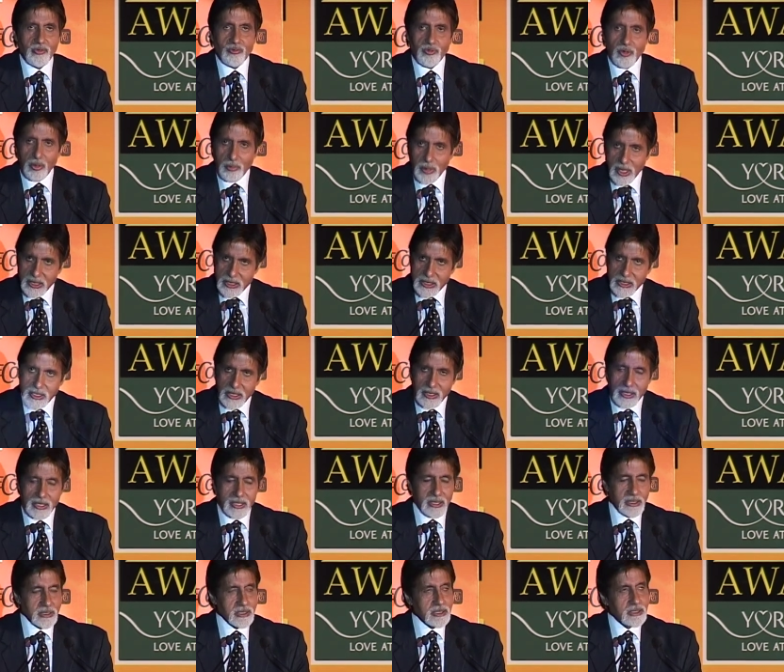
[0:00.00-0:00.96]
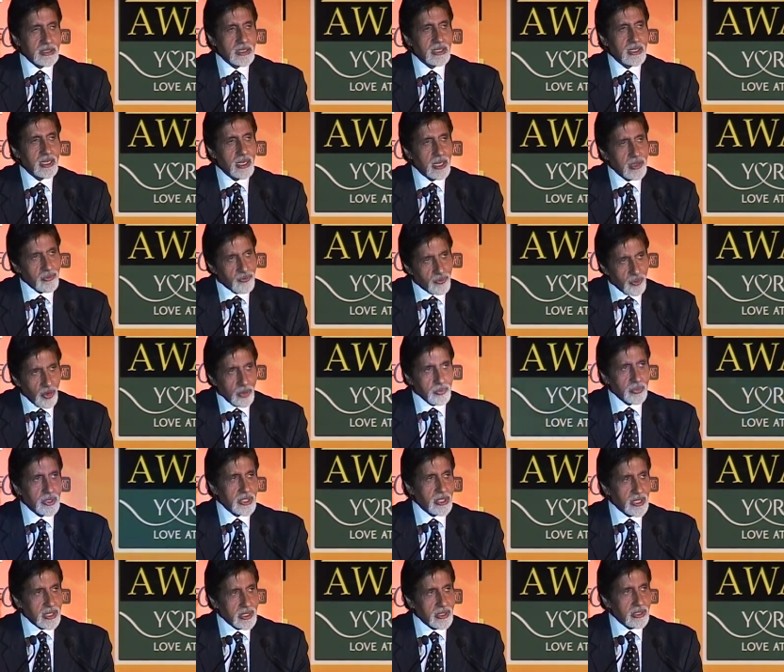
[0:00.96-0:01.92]
from us Indians and
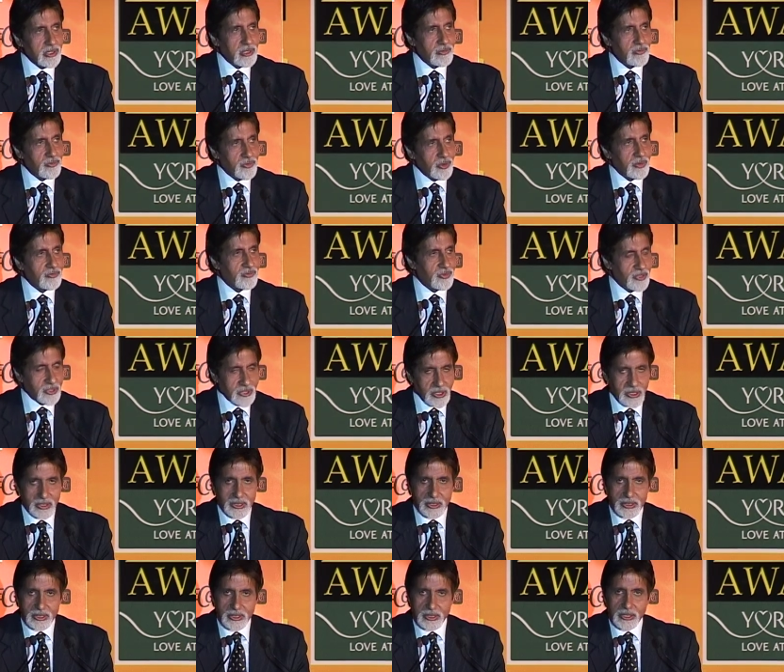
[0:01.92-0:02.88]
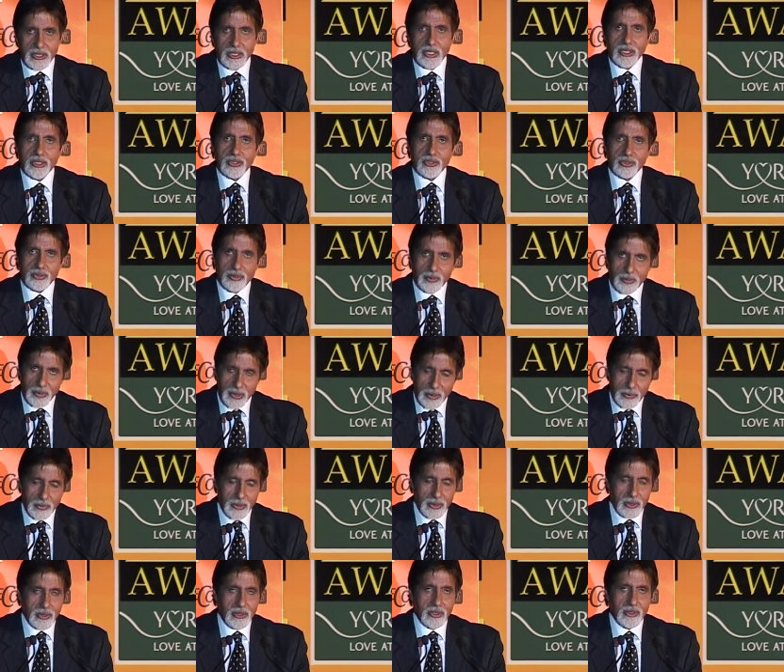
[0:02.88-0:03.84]
from the Indian film fraternity to the
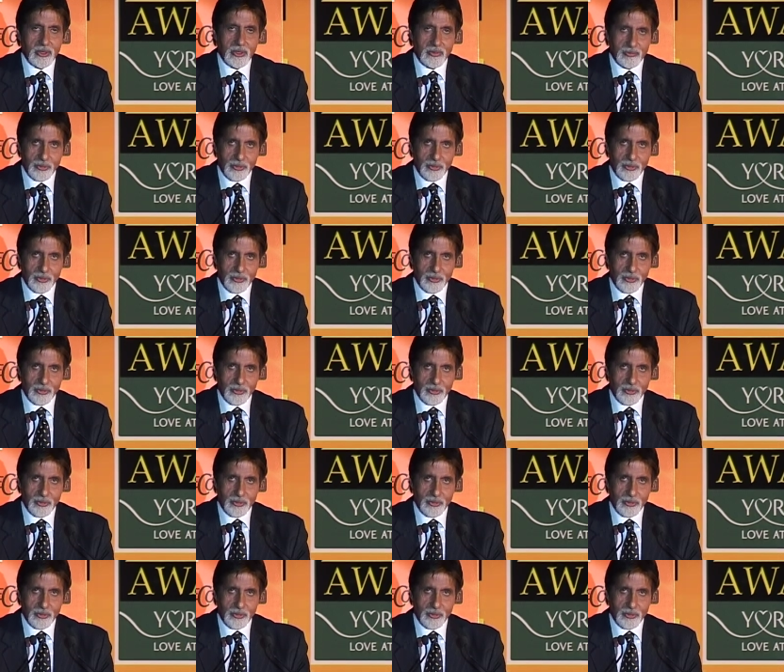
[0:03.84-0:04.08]
people.